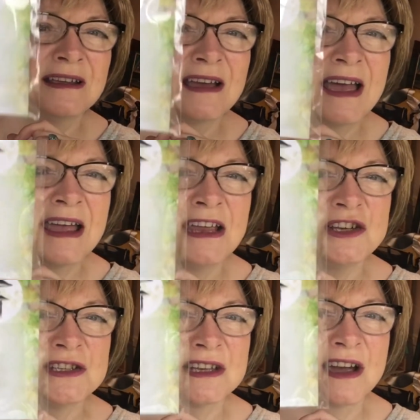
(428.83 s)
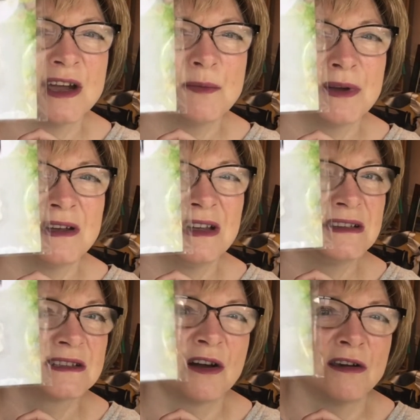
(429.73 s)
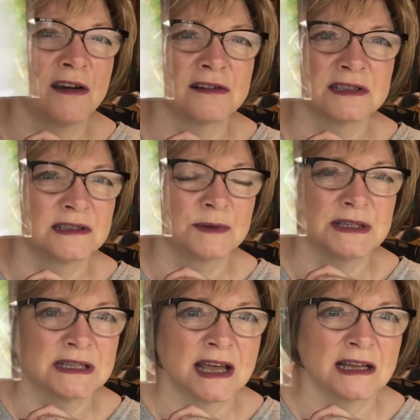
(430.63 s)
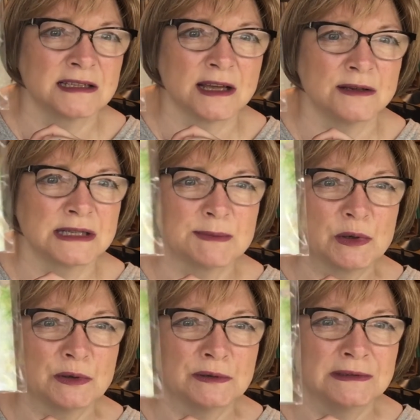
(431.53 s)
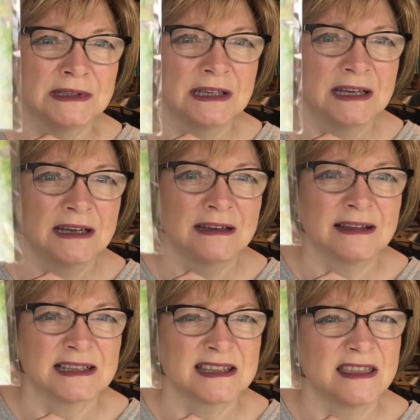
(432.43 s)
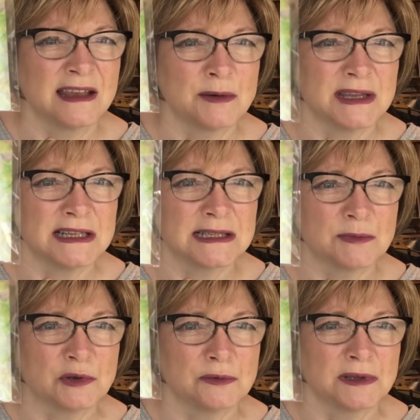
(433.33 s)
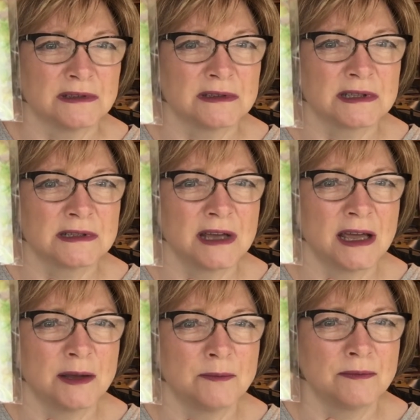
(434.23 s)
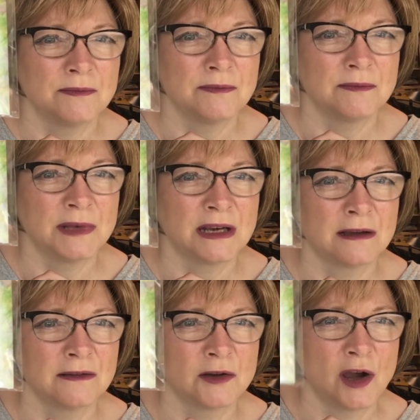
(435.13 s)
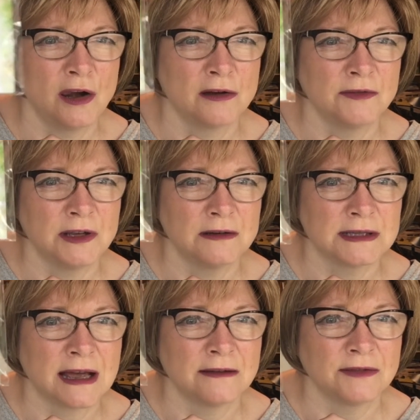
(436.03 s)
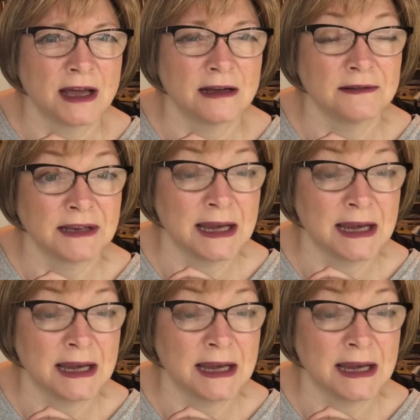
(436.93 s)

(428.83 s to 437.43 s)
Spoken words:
ages ago, but it's got lost because they're so small. That's the thing with these small ones. But I got a lot of use out of that. Again, a